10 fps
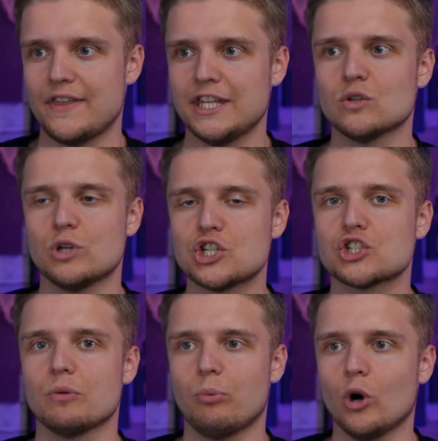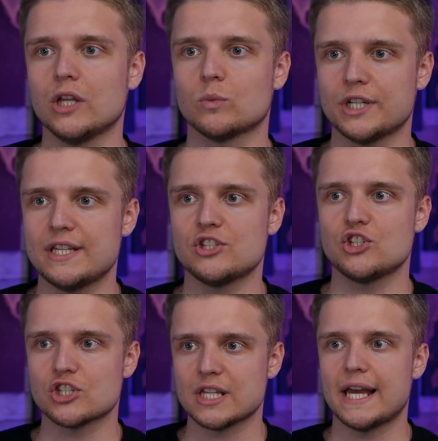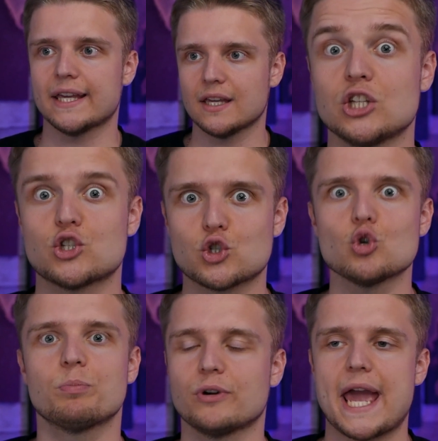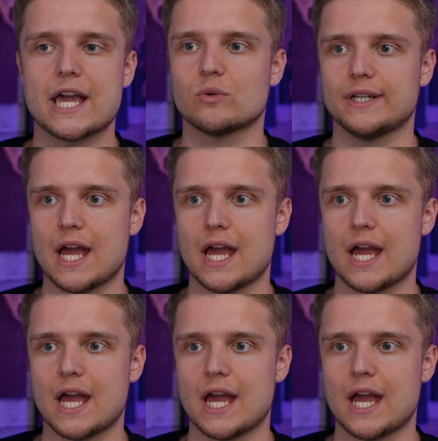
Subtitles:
I think he reached the point where he's just like getting super angry